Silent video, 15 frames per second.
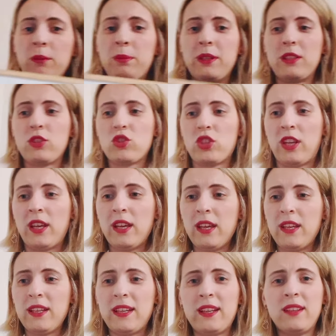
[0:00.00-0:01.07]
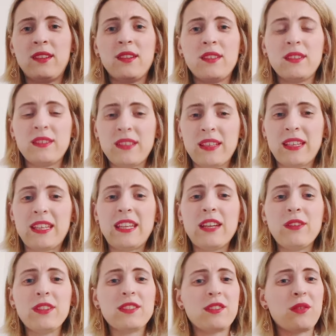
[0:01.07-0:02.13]
bit će. And
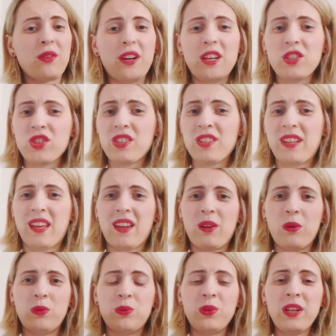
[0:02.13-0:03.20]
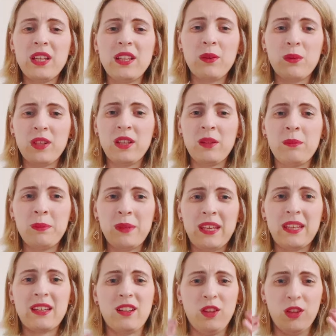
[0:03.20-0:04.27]
here is Croatian, like, really
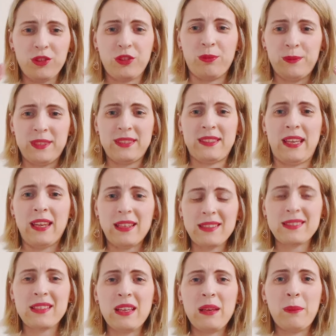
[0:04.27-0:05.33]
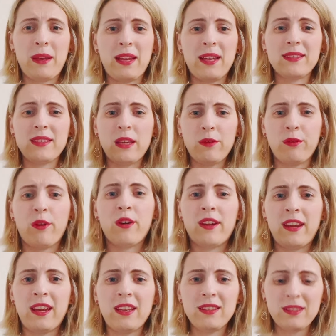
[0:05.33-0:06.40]
make a lot of mistakes, because they
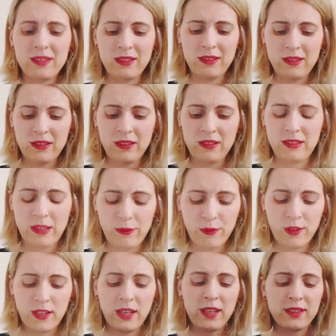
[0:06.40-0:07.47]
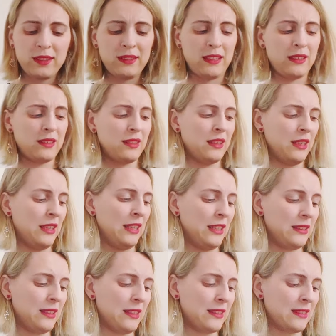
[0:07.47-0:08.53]
forgot that
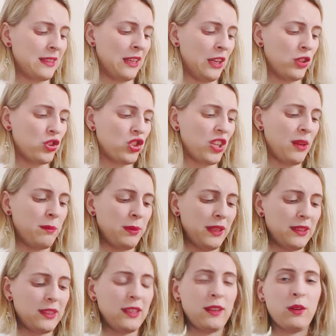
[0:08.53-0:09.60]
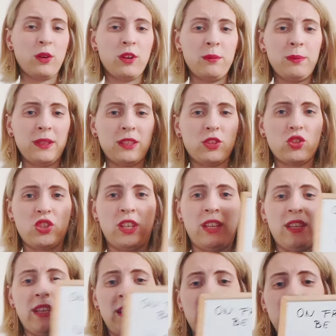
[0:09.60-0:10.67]
it is će biti or bit
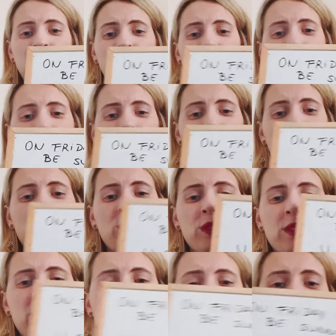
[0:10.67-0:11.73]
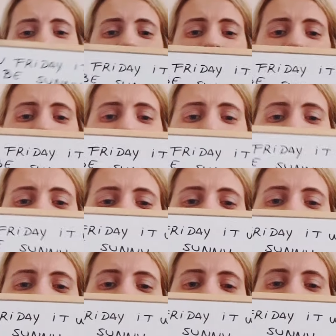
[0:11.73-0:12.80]
će, and you don't use the
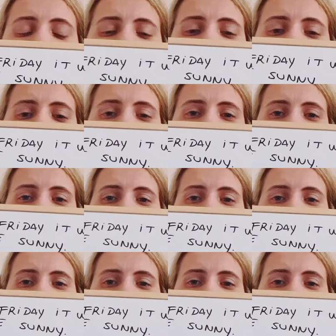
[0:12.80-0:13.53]
same pattern